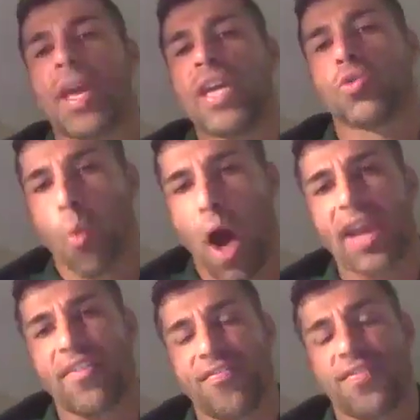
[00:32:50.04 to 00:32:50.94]
his
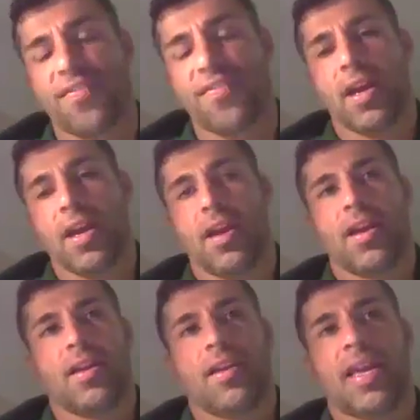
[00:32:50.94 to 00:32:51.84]
wife
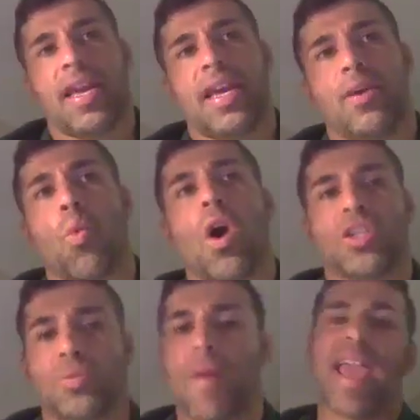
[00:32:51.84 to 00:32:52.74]
it was
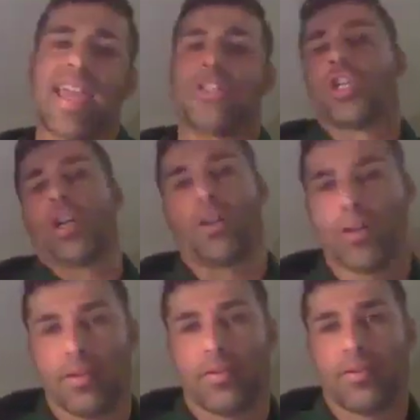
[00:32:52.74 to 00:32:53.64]
my intern.
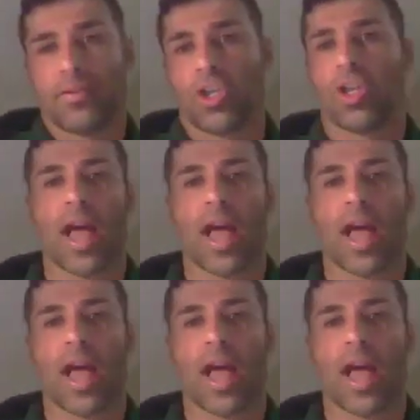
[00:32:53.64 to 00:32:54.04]
So like